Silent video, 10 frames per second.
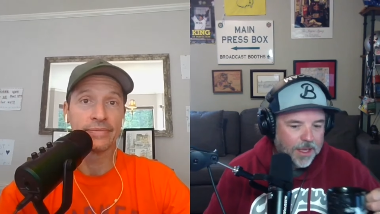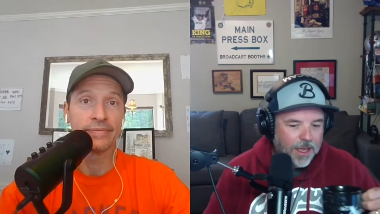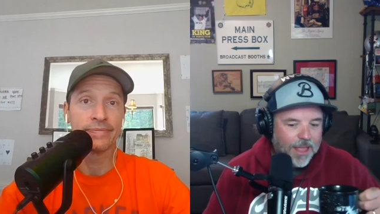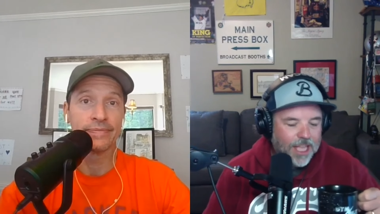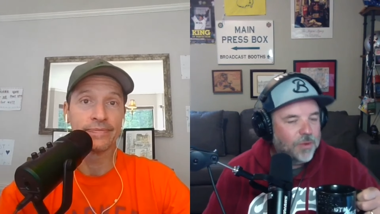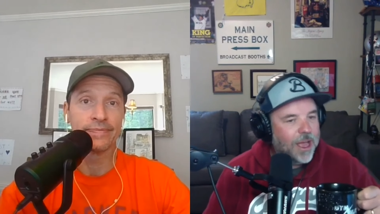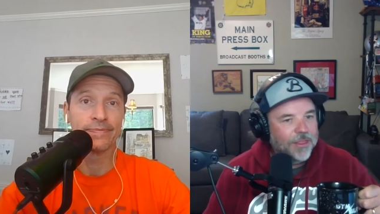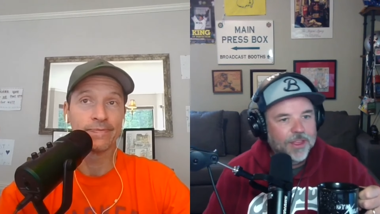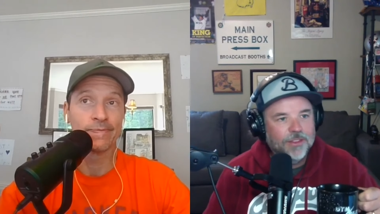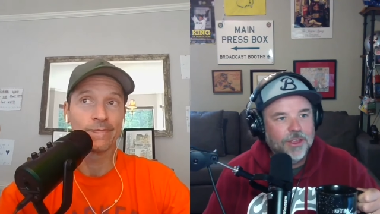Speaker 1: That's
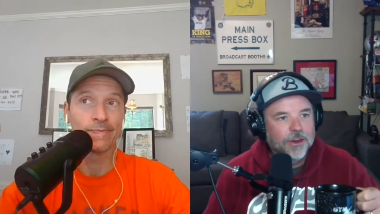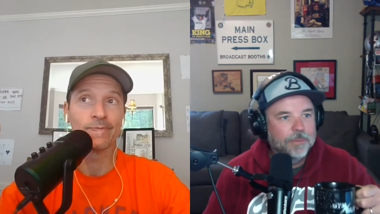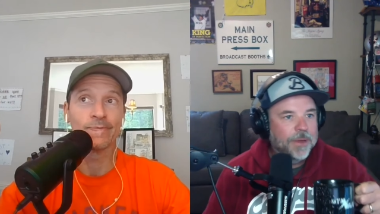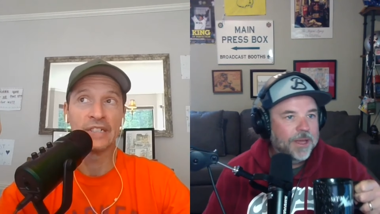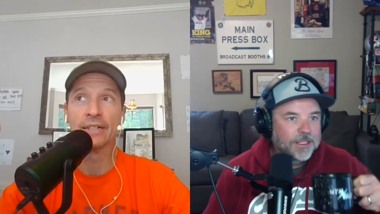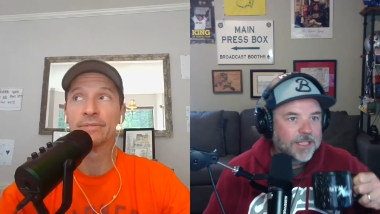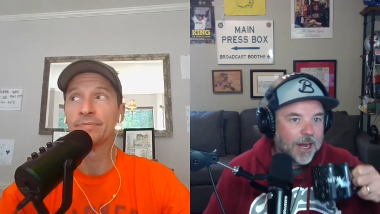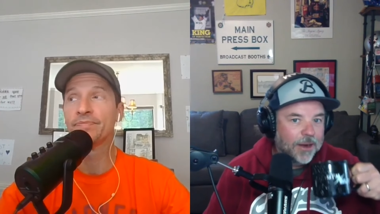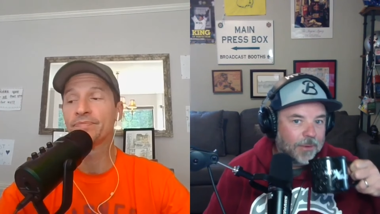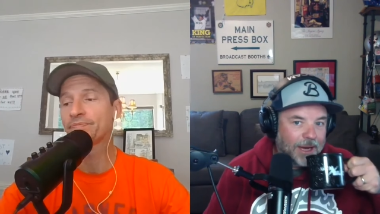why I think the Europeans yeah.
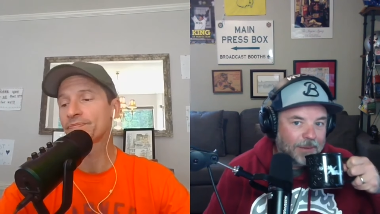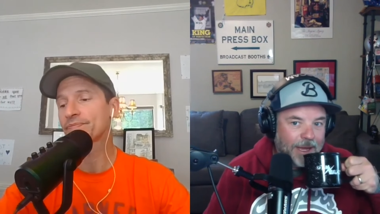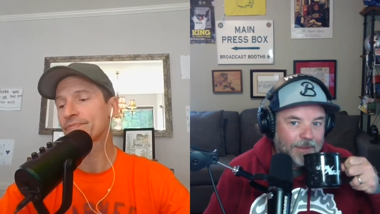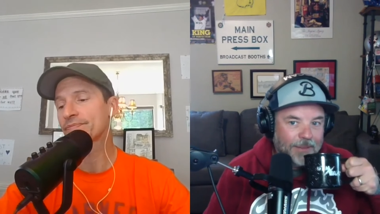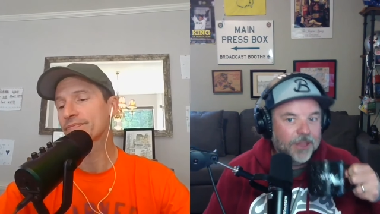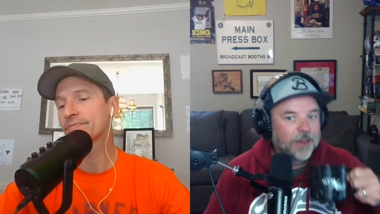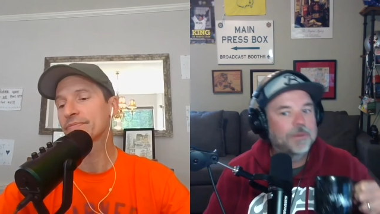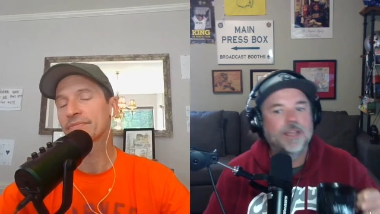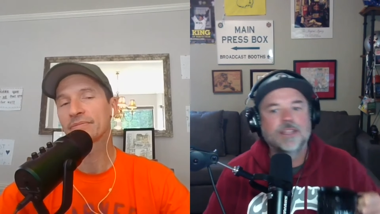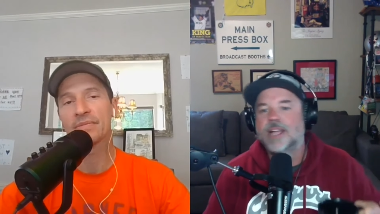got it right, man. The
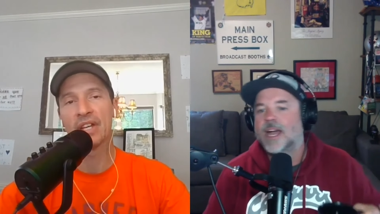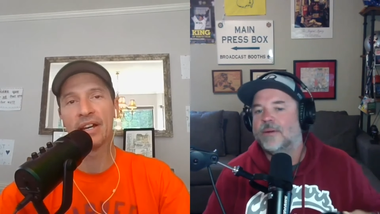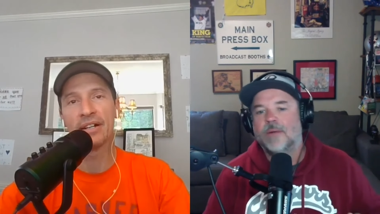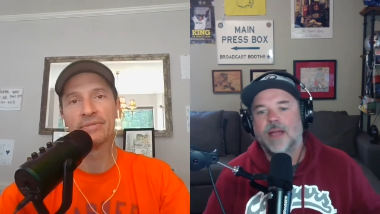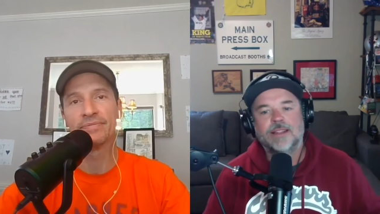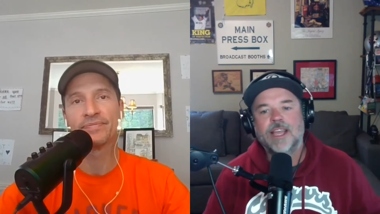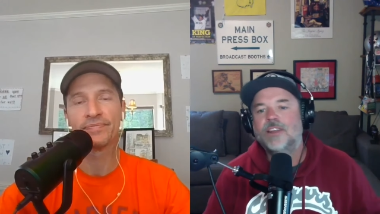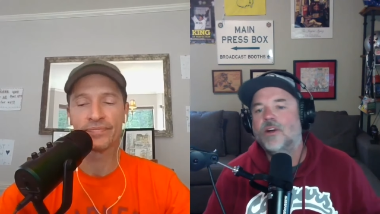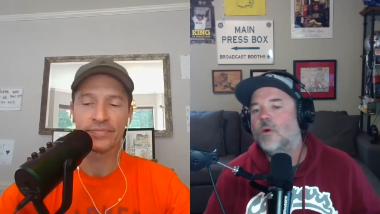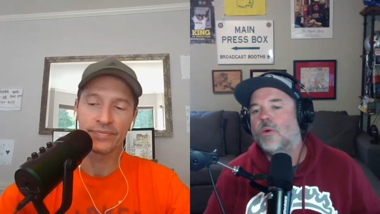Europeans got yeah. it right.
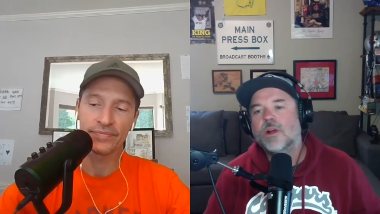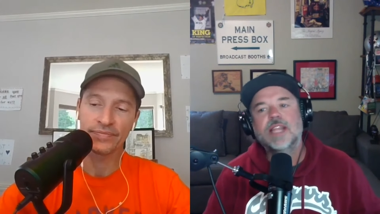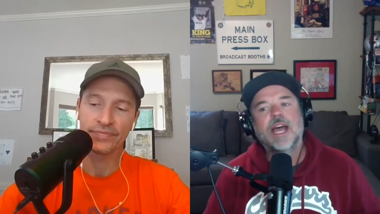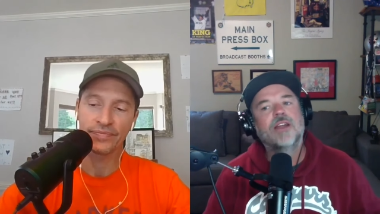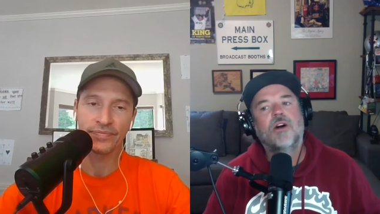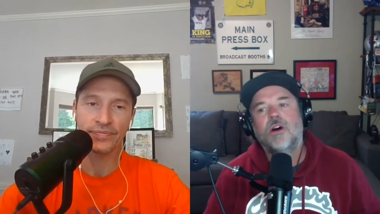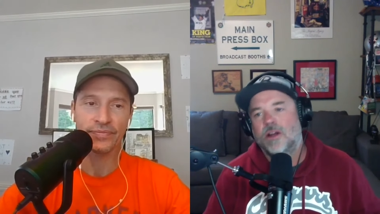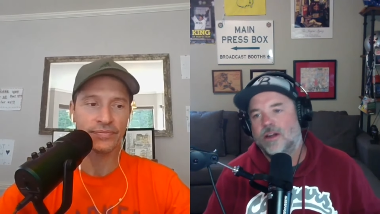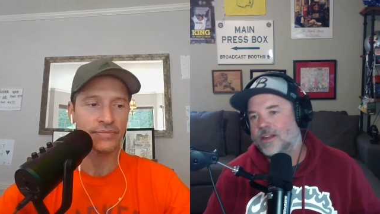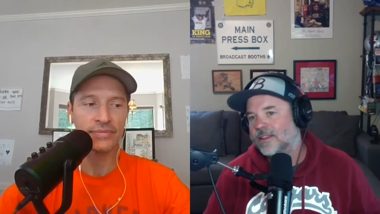They don't work that
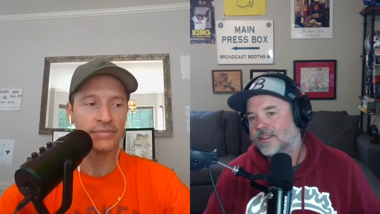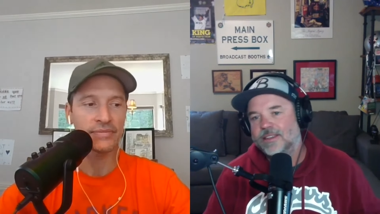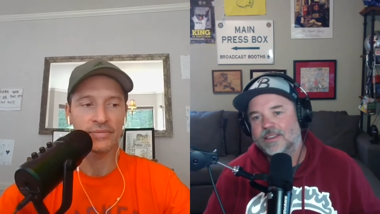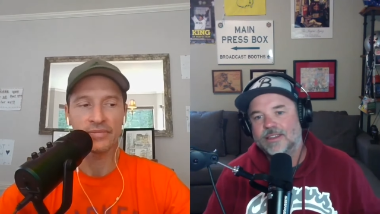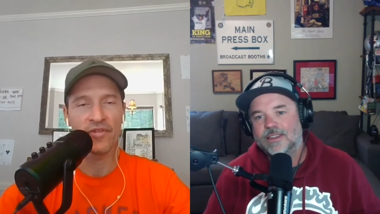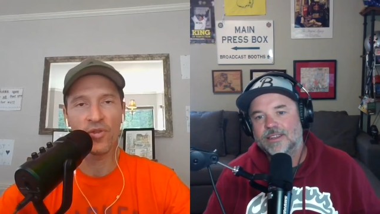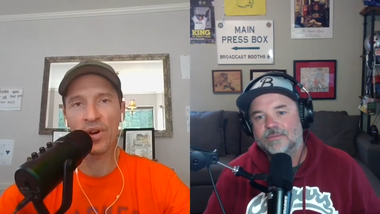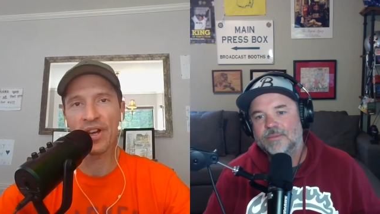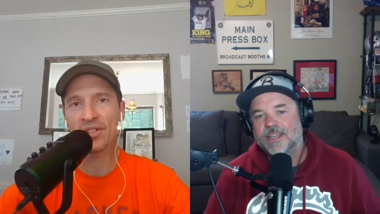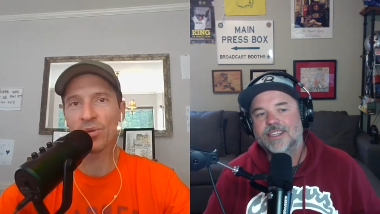hard
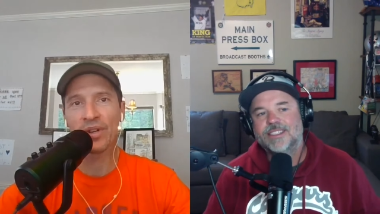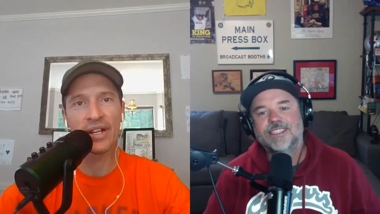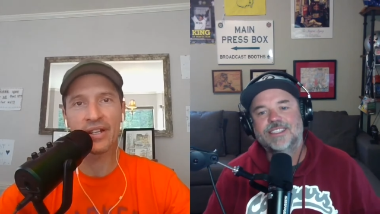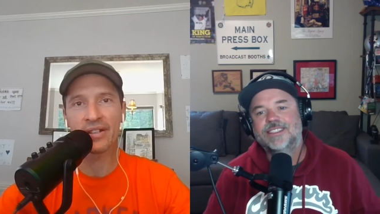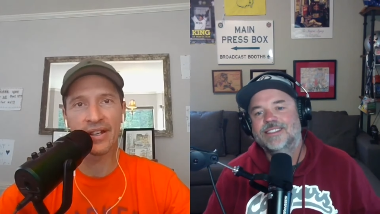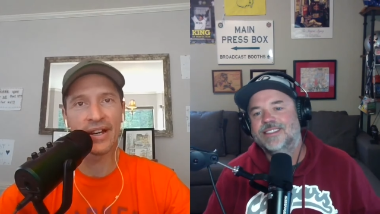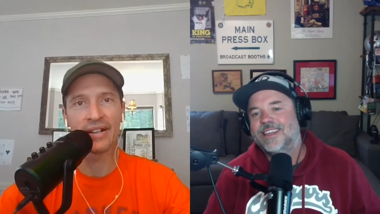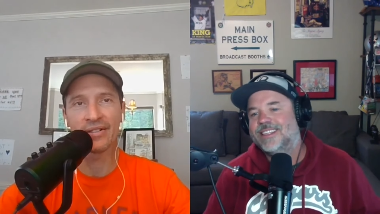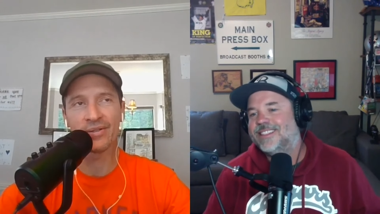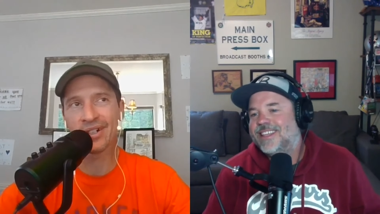four days because a week.
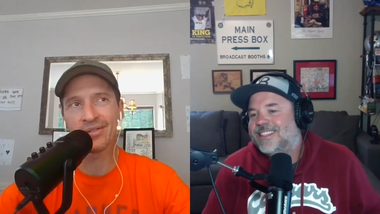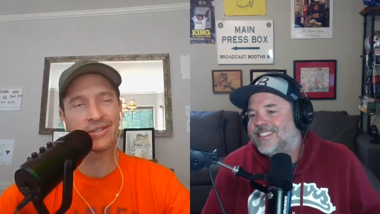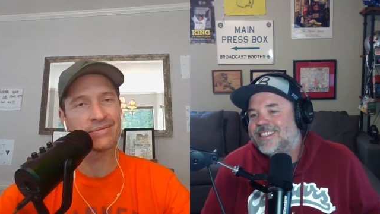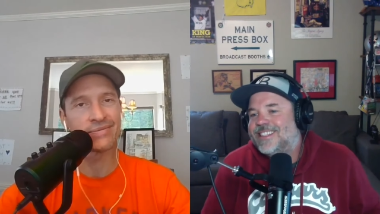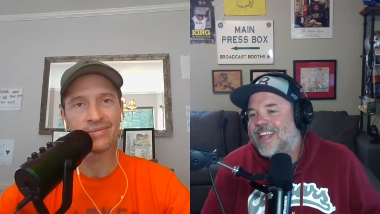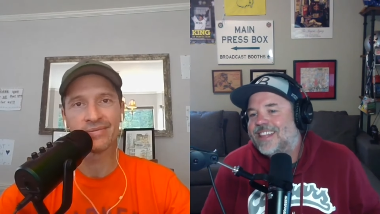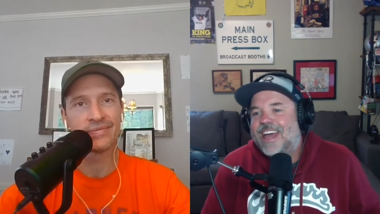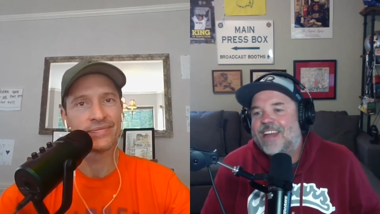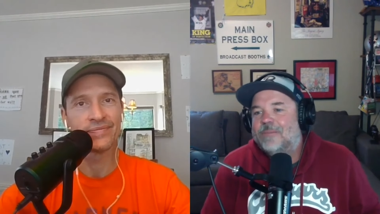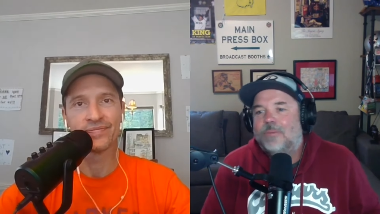Yeah, it's, or whatever. It's
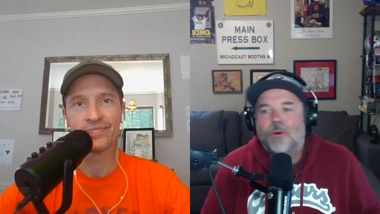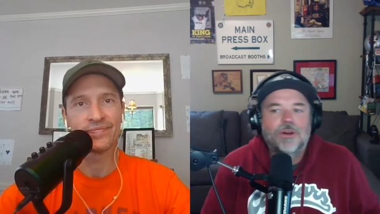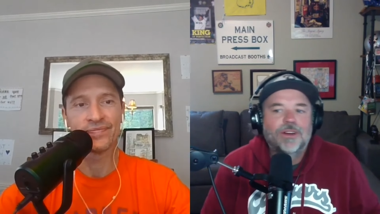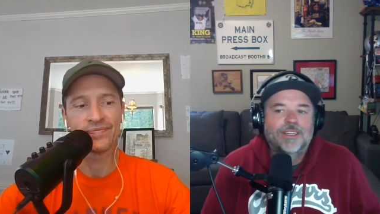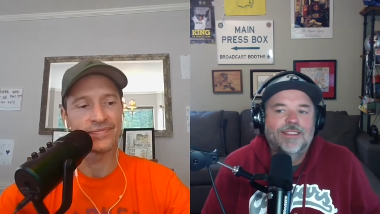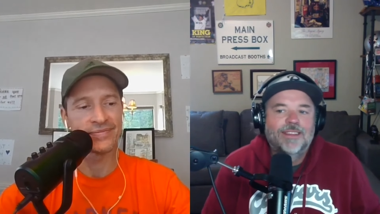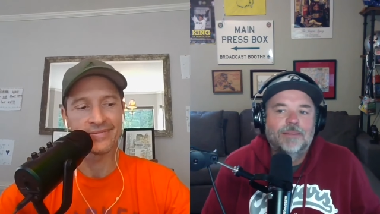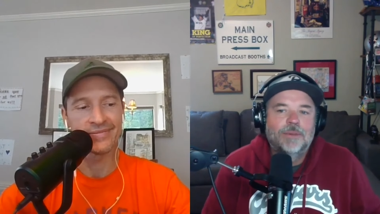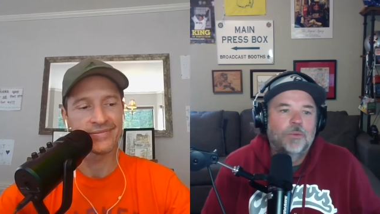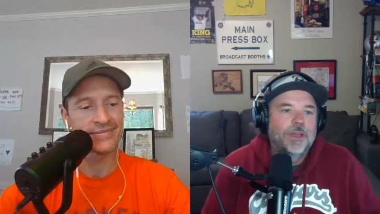not that important to
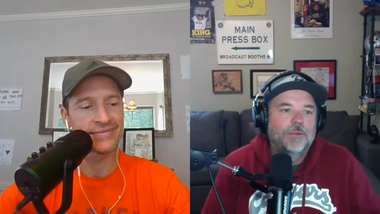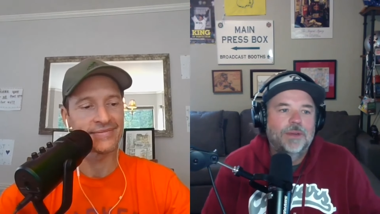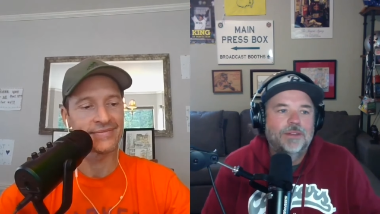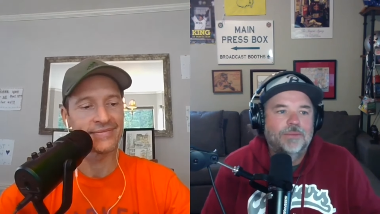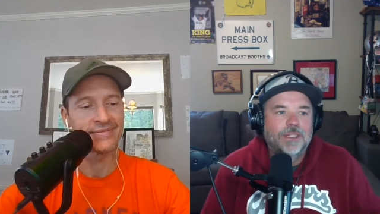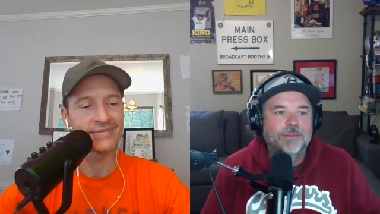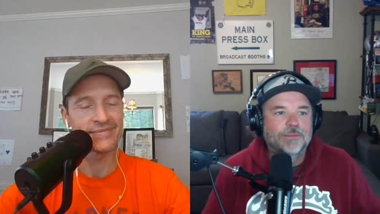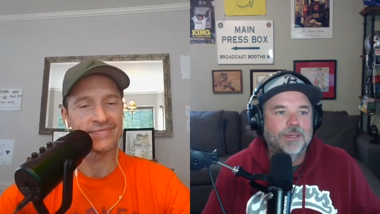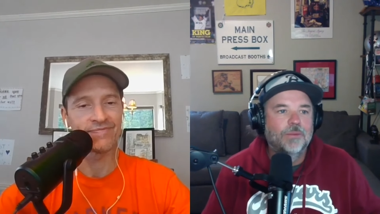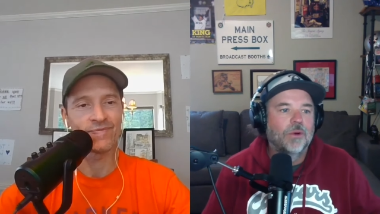them. We we we
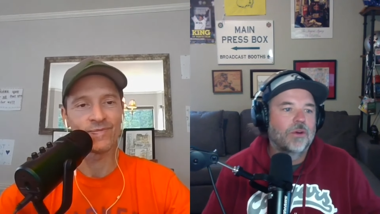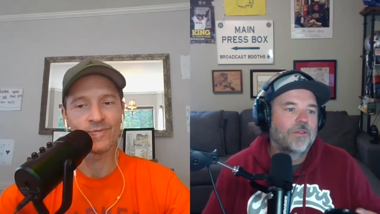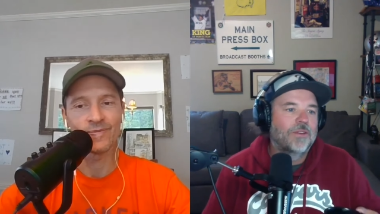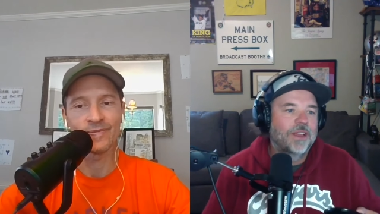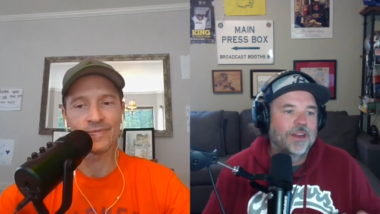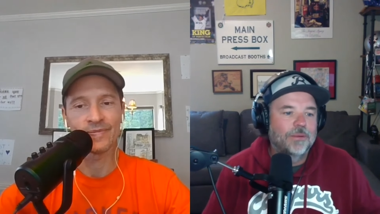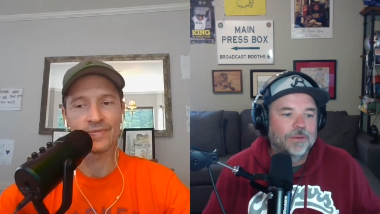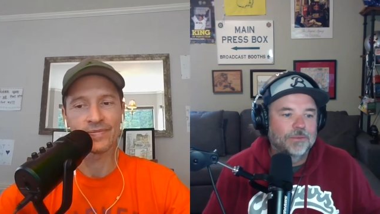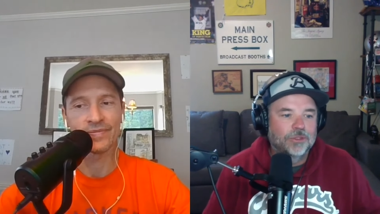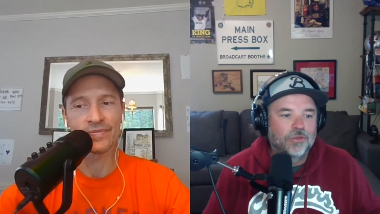we work over here.
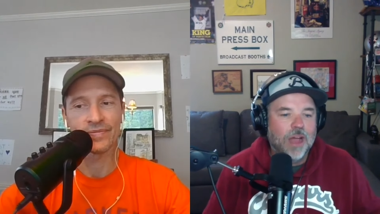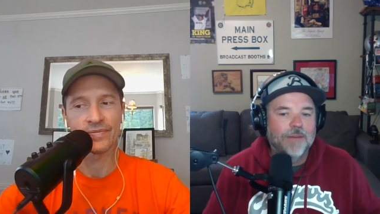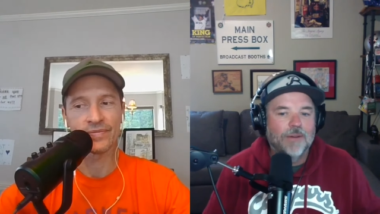We drive